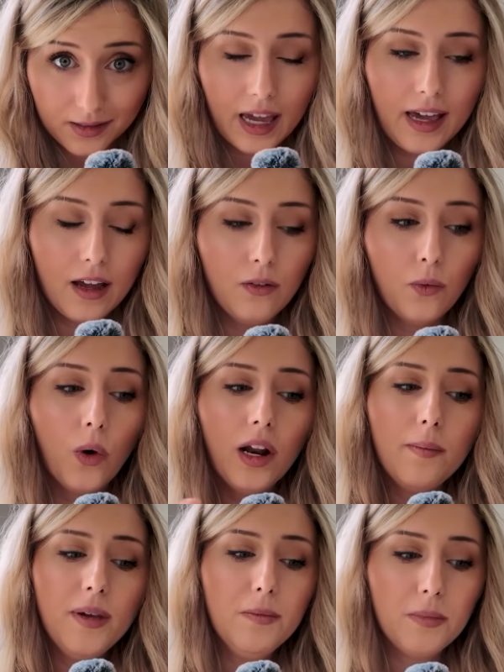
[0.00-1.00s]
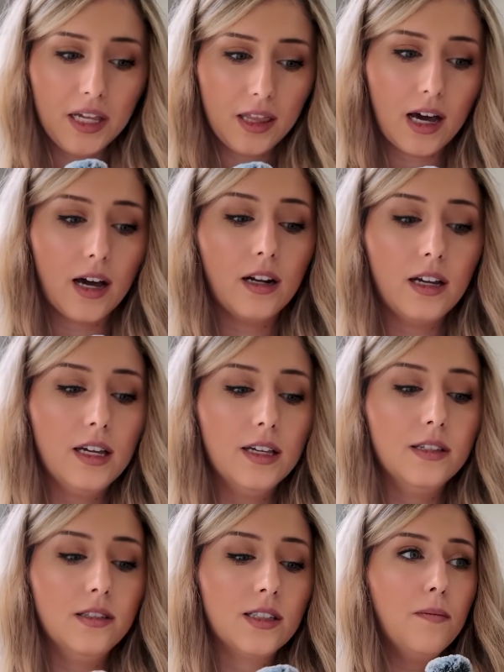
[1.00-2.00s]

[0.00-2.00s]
And what I mean by that is